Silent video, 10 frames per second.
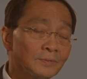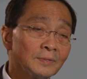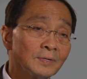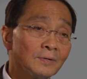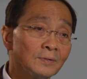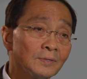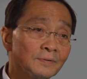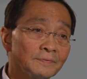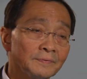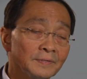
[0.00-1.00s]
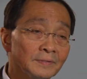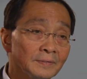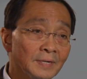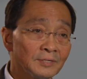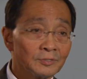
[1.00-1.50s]
The goal of
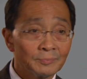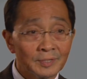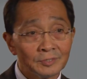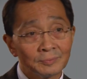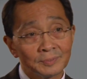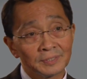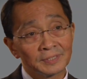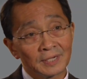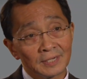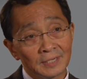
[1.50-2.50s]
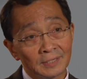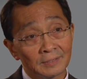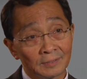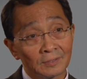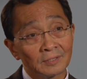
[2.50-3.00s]
the National Brain Tumor Society
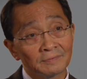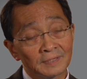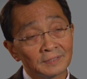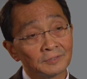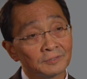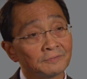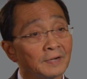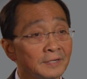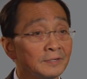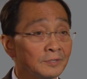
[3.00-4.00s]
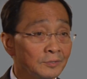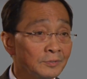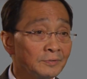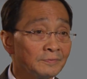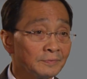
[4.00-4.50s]
and all of us is to find a
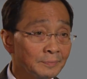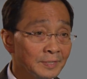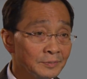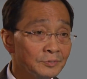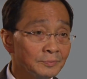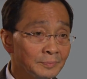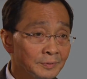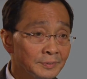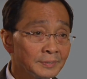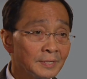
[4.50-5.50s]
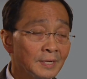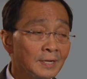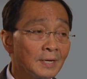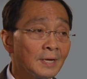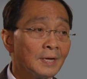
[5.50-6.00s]
cure for brain tumors.
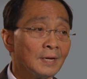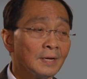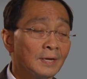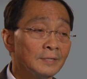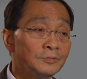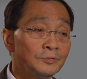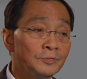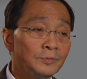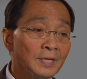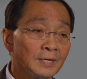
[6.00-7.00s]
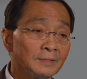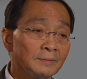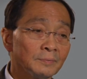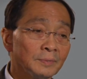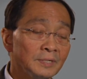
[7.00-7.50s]
And to do
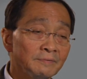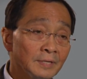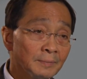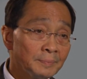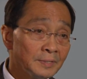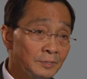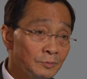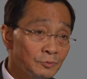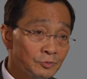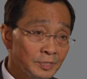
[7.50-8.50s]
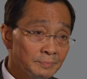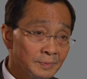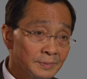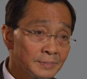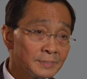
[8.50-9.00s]
that, we're developing new
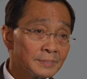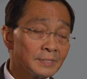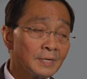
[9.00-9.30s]
treatments.